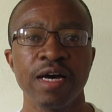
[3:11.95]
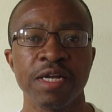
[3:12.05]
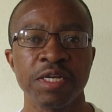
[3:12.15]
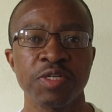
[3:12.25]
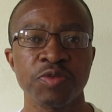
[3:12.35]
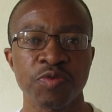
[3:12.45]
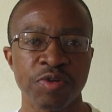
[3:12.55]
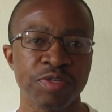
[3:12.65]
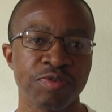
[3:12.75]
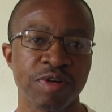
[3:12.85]
I need to
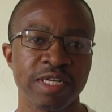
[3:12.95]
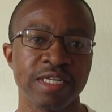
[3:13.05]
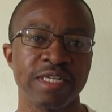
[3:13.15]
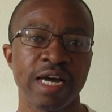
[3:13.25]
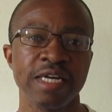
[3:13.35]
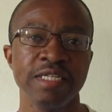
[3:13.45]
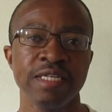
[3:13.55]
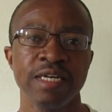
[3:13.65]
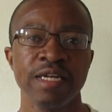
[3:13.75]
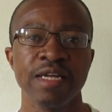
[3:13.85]
re-strategize